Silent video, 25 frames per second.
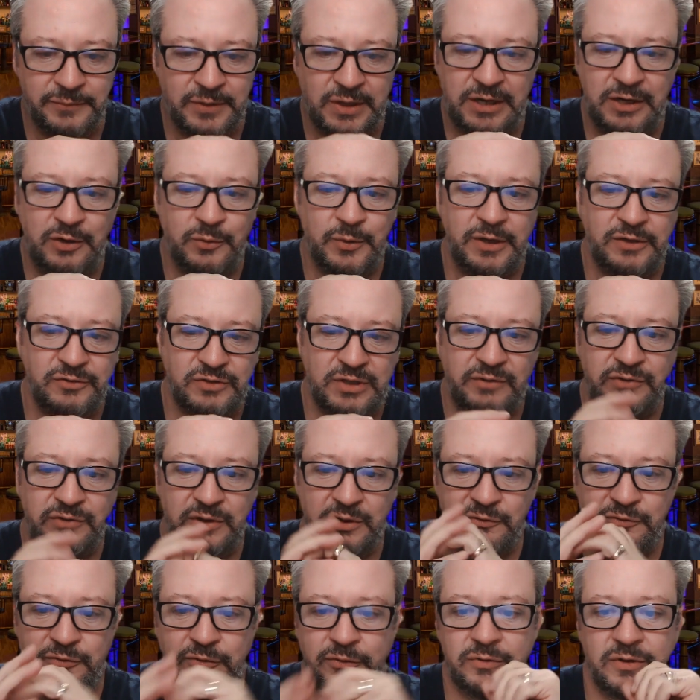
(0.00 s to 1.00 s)
Anyway, because I've
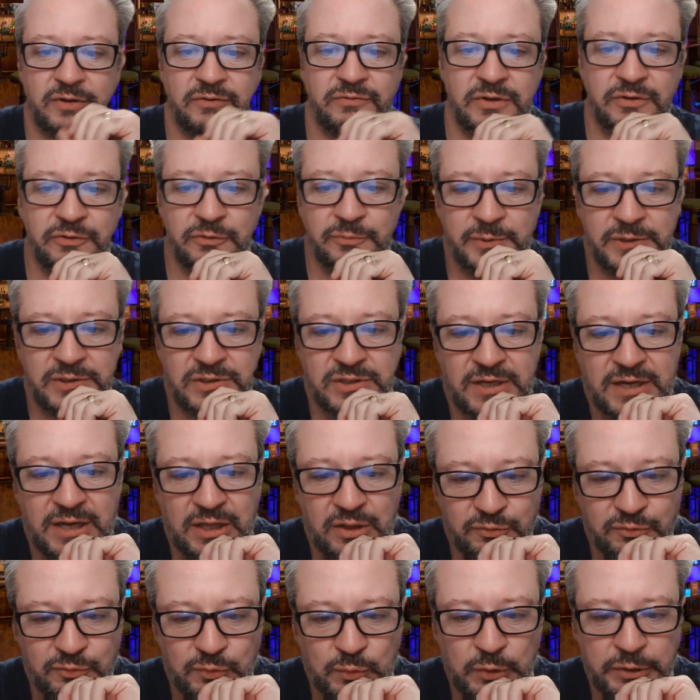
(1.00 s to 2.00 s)
never been to
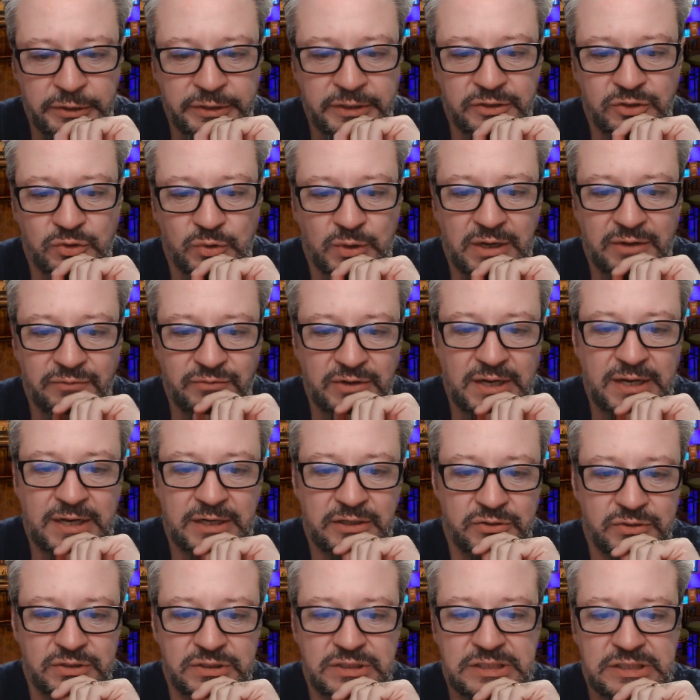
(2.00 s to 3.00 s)
California, so I haven't
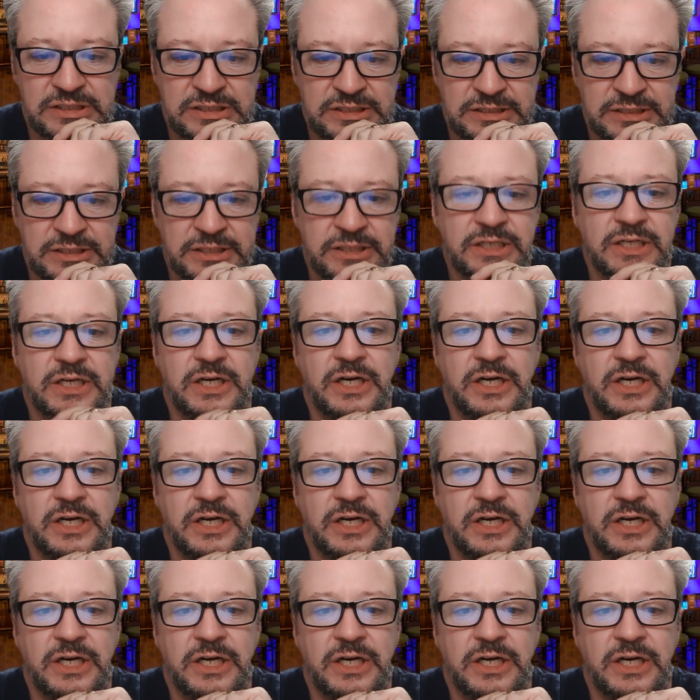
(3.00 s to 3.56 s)
actually seen it.